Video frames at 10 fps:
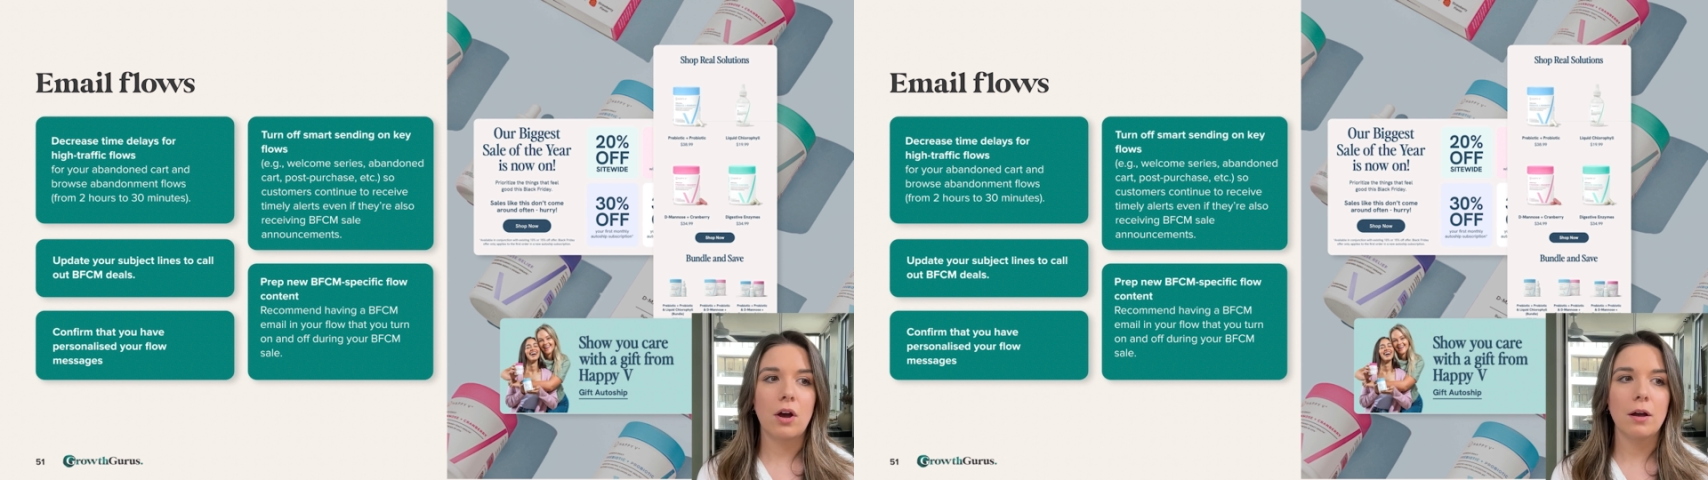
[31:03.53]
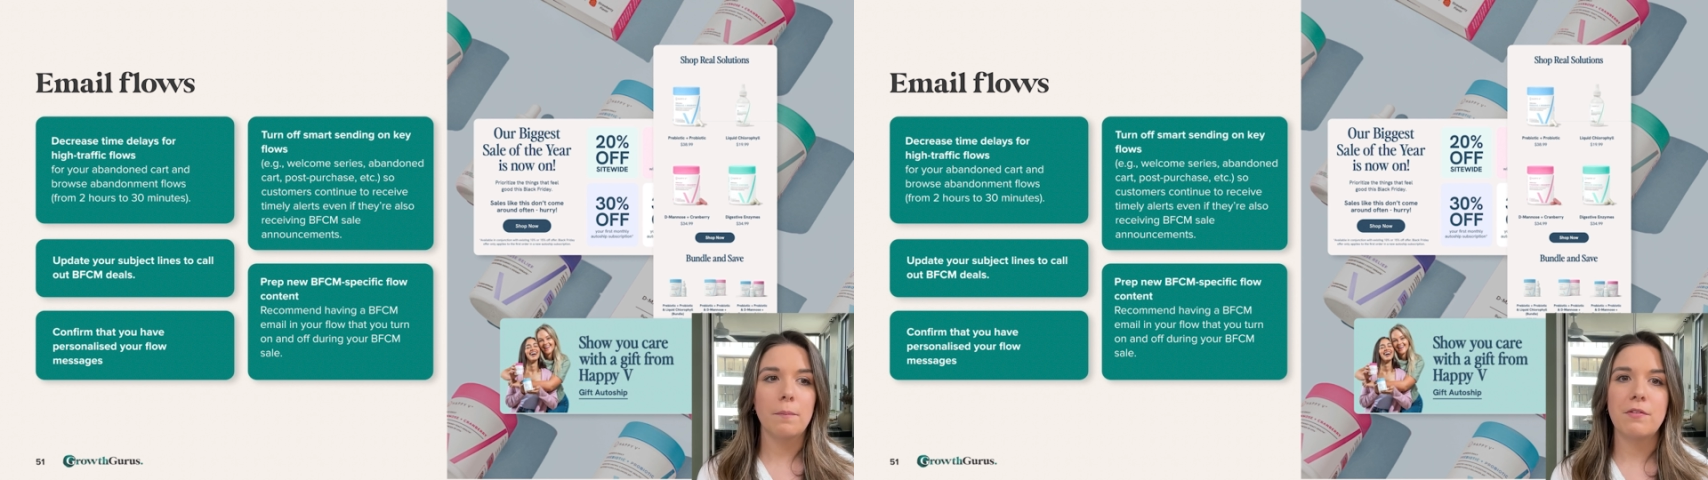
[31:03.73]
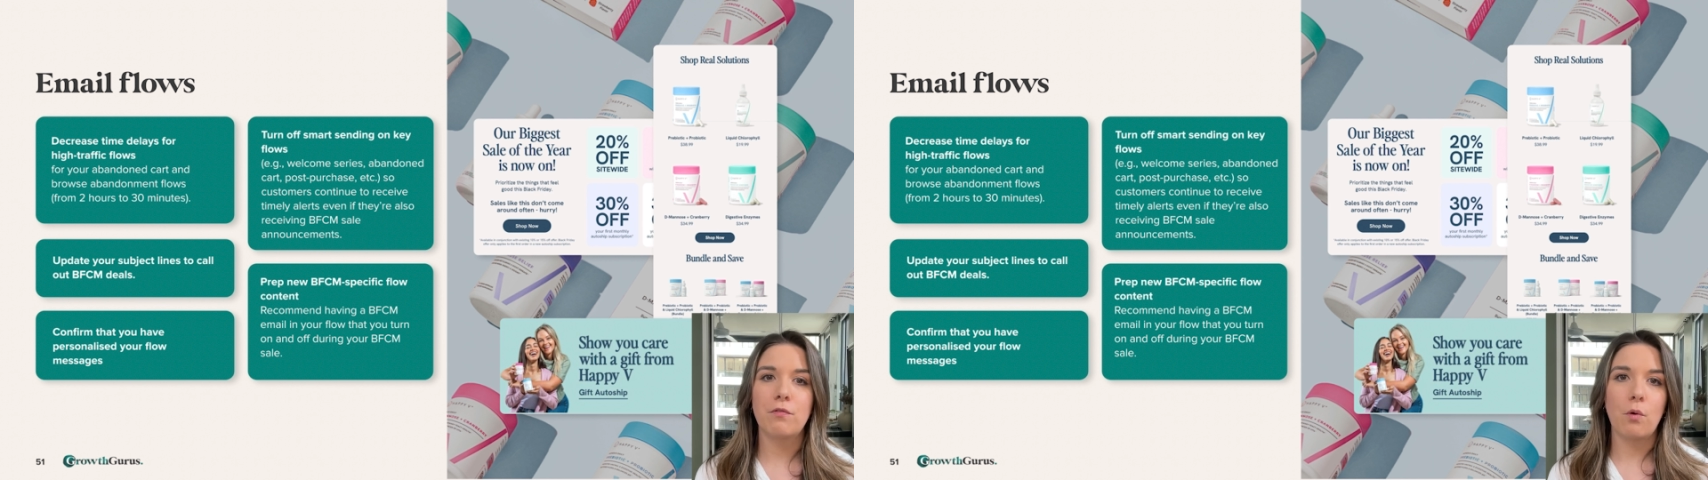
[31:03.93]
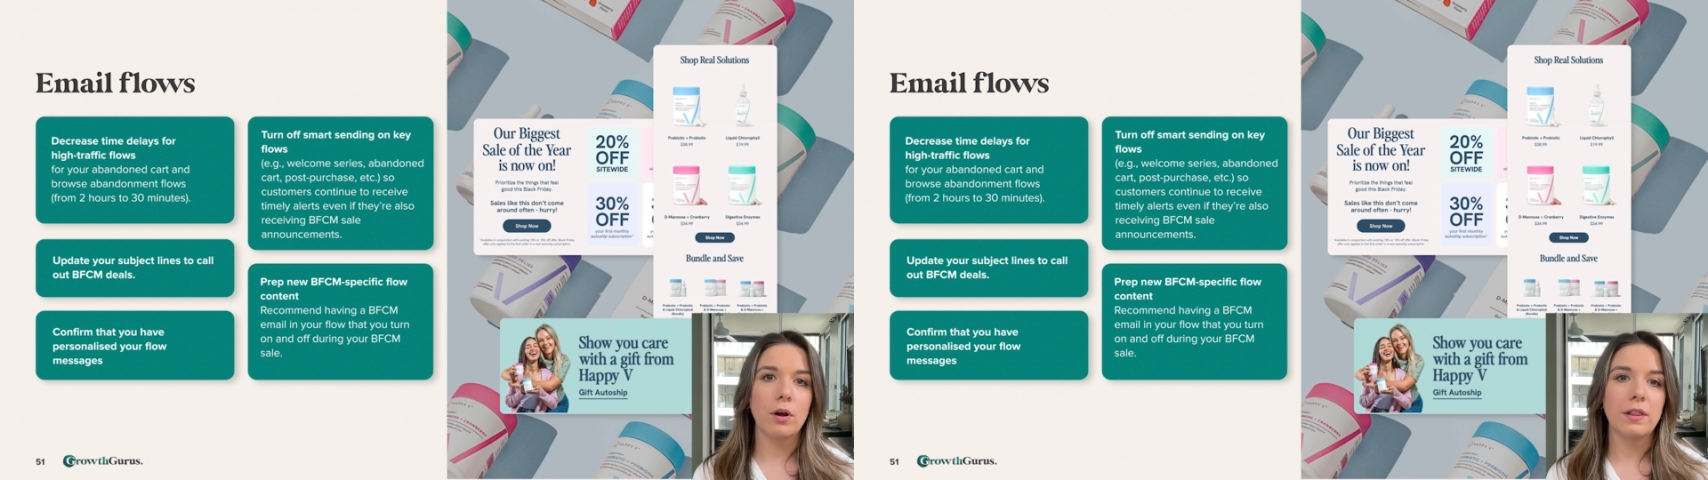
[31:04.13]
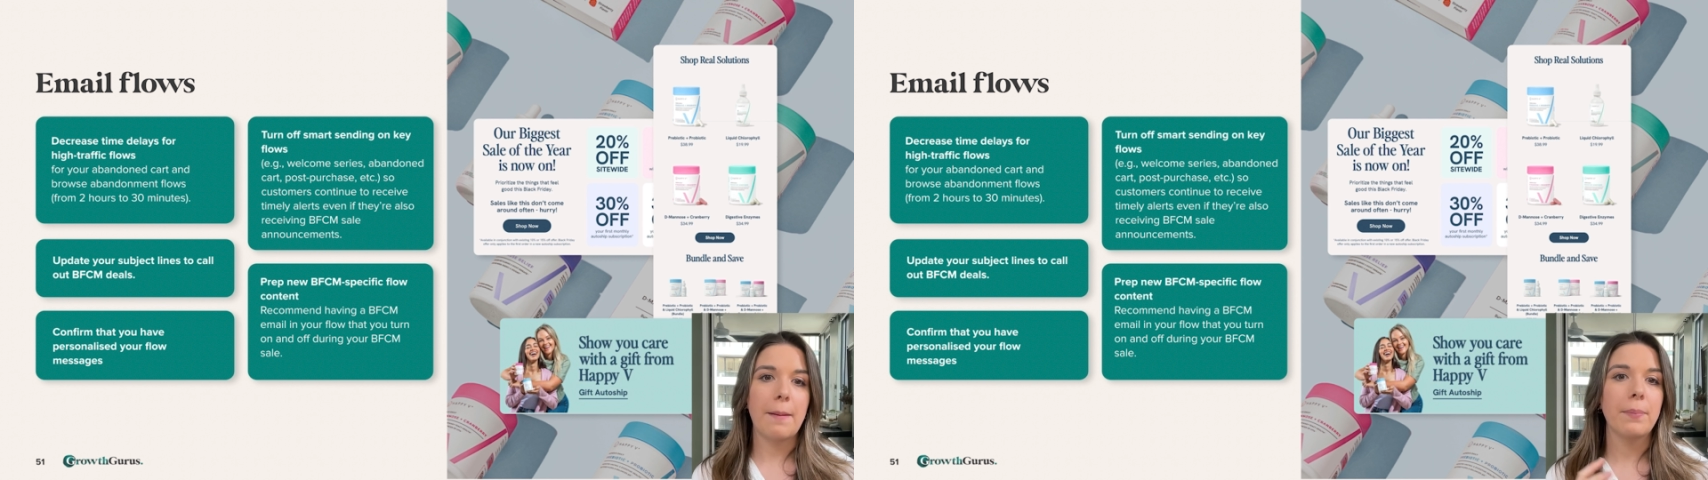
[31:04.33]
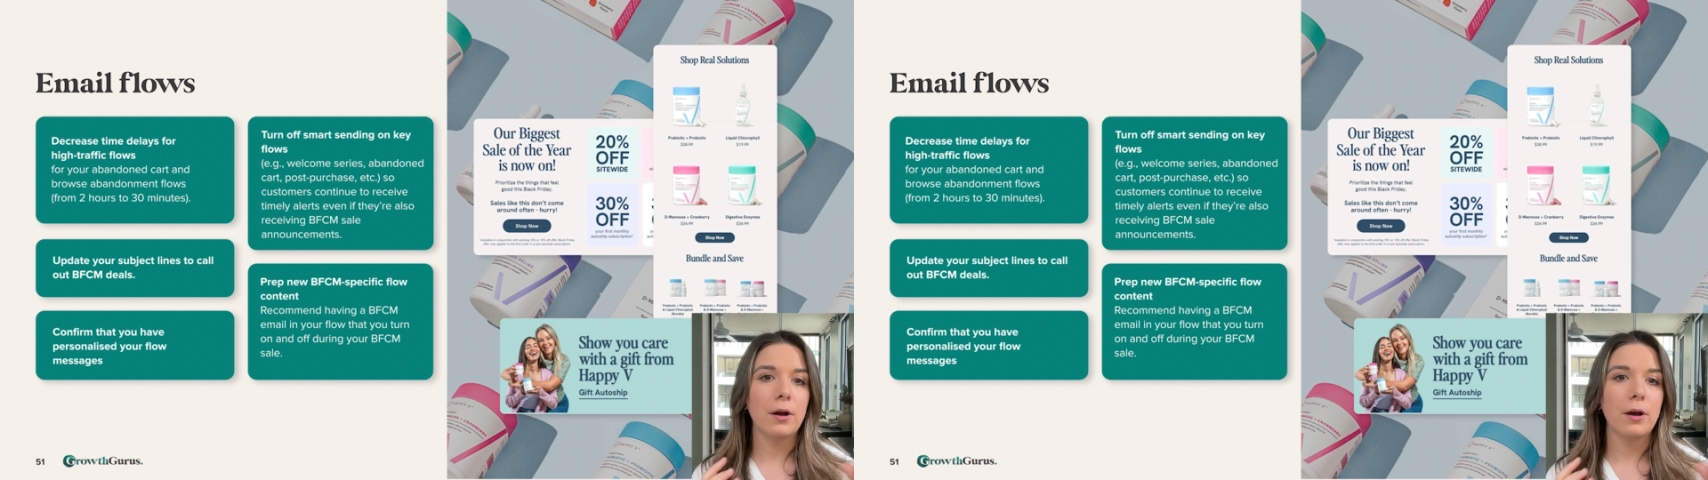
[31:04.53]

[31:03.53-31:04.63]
are before that